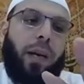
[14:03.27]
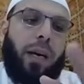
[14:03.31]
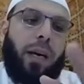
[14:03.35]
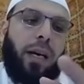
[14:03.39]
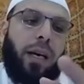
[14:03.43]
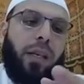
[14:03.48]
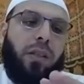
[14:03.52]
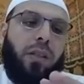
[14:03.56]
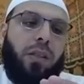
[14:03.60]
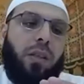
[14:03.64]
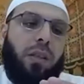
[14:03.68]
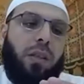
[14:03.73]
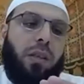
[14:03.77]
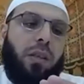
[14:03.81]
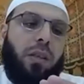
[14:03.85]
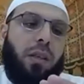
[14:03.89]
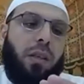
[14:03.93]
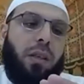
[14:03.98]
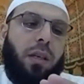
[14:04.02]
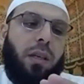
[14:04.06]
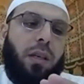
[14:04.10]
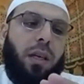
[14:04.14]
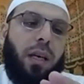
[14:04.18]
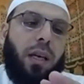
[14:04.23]
Asr,
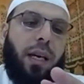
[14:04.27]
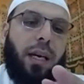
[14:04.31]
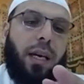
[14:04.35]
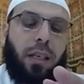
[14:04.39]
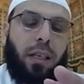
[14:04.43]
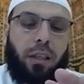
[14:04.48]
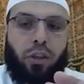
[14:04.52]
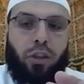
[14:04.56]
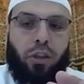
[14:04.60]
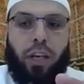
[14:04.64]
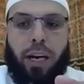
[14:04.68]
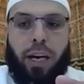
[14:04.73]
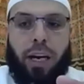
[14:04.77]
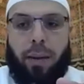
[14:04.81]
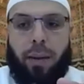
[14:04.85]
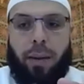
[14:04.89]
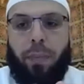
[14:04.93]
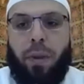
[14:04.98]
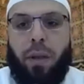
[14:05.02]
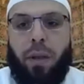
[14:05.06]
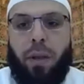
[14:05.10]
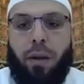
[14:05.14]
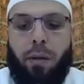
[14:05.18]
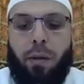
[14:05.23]
and Isha.
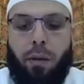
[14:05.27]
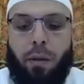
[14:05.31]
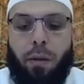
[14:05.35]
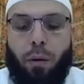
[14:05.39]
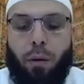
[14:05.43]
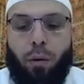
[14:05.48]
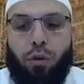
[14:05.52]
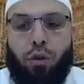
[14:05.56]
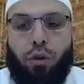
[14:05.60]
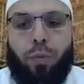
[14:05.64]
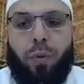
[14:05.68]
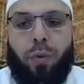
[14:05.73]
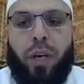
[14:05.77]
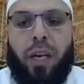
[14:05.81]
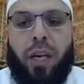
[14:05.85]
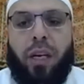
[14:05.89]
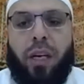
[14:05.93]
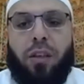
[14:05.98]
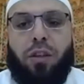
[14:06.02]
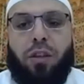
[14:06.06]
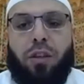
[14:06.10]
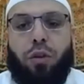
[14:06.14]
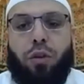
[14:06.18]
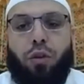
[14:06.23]
Those
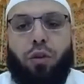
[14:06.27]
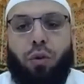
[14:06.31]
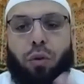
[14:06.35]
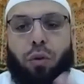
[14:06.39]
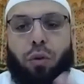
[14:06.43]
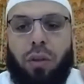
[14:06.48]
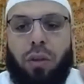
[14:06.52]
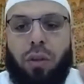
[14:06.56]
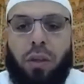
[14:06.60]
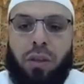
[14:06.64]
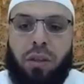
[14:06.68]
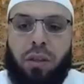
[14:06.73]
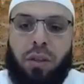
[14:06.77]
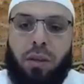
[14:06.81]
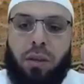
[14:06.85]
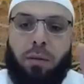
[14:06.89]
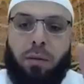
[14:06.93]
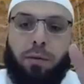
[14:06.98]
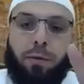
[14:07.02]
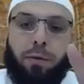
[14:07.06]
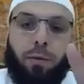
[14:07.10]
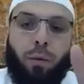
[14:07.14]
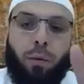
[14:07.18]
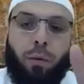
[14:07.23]
prayers you shorten, instead
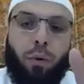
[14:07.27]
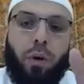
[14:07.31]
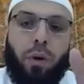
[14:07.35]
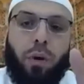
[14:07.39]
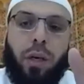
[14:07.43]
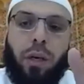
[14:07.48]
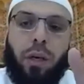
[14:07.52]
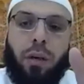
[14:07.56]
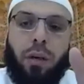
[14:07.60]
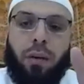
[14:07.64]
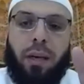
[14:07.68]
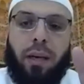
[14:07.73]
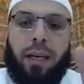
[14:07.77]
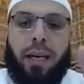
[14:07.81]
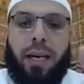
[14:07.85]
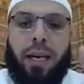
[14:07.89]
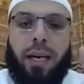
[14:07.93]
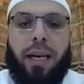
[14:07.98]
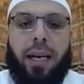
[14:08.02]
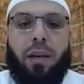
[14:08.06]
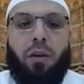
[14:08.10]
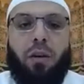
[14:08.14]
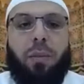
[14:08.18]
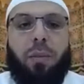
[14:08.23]
of 4
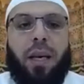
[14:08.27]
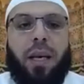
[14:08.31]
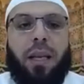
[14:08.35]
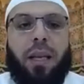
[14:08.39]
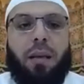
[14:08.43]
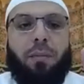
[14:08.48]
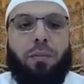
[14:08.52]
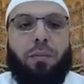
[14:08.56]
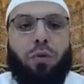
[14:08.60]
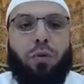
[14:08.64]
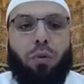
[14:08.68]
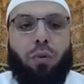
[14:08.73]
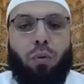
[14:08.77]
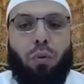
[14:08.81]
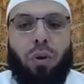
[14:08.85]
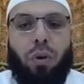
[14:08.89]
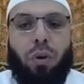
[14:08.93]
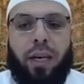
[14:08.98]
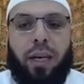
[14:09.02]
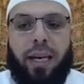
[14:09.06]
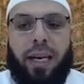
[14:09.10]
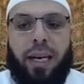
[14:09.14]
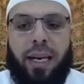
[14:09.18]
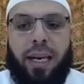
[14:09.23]
rak'ah, you make them 2
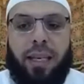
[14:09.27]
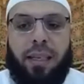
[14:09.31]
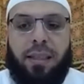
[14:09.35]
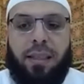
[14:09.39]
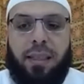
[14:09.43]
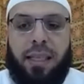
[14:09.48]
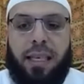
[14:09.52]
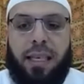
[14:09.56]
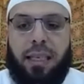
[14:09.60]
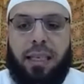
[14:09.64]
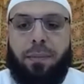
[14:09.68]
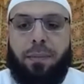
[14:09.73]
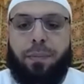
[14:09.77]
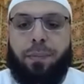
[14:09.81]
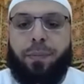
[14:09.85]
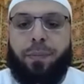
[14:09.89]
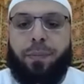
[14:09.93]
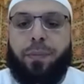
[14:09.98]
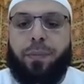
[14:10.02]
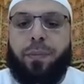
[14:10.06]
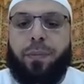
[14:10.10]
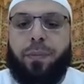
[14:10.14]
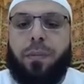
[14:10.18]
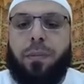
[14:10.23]
rak'ah instead.
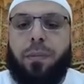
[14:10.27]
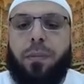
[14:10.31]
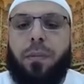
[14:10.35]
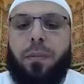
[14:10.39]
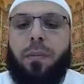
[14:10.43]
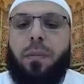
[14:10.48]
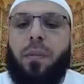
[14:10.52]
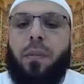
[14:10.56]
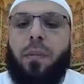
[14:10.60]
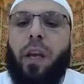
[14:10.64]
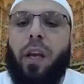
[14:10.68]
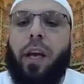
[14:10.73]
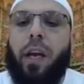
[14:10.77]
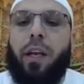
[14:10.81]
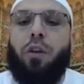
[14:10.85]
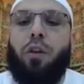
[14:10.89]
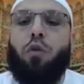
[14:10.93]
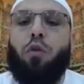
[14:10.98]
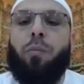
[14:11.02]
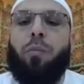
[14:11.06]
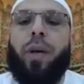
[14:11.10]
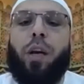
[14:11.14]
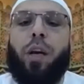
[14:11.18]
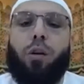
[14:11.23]
And
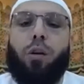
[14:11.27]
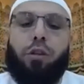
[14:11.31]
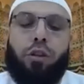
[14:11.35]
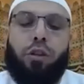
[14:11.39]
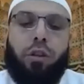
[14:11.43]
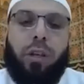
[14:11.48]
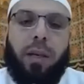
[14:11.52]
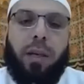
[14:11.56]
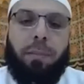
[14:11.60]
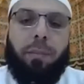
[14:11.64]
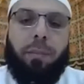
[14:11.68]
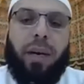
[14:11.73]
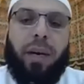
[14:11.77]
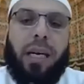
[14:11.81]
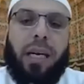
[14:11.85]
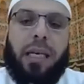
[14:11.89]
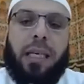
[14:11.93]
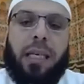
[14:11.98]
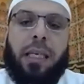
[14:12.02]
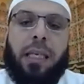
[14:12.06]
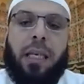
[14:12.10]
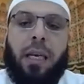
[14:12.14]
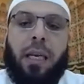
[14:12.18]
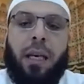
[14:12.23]
you may also
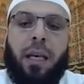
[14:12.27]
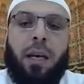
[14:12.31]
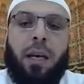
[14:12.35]
combine